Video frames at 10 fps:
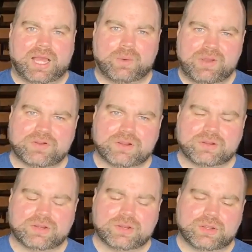
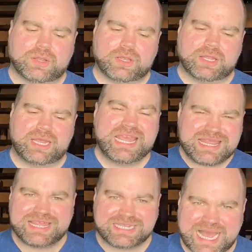However,
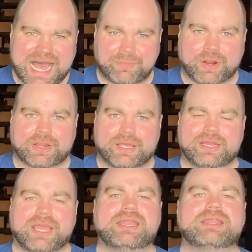in this hot
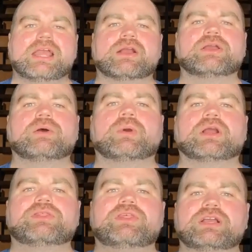market, in an area
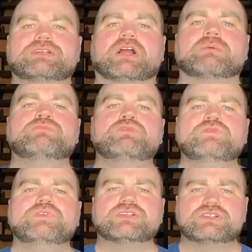where things are
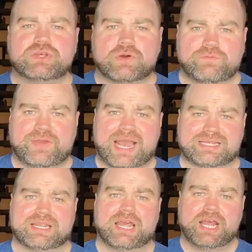moving so
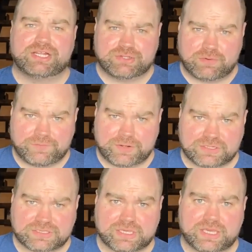fast and so
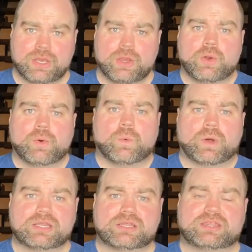furiously,
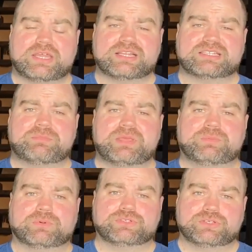one of the things that
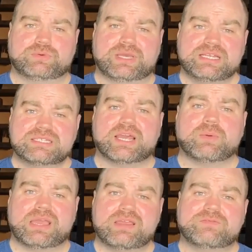people do is
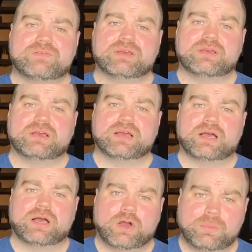they waive
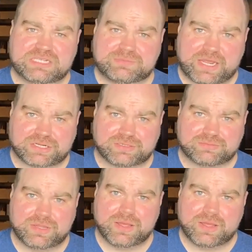a home inspection.